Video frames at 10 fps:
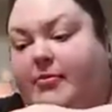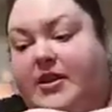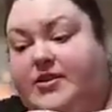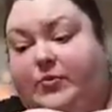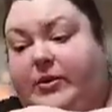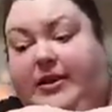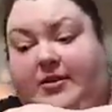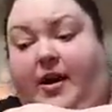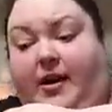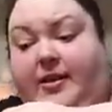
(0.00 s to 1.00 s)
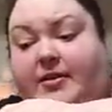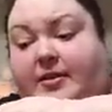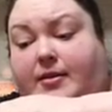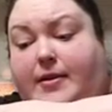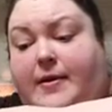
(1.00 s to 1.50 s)
It's really not.
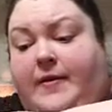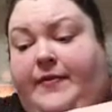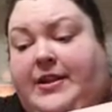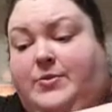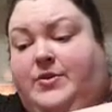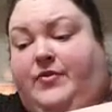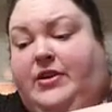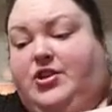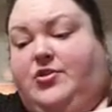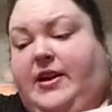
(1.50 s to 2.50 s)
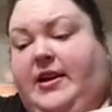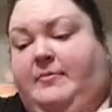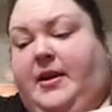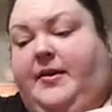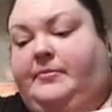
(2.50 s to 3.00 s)
That's what's
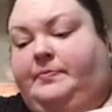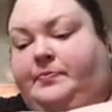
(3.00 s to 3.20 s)
frustrating me.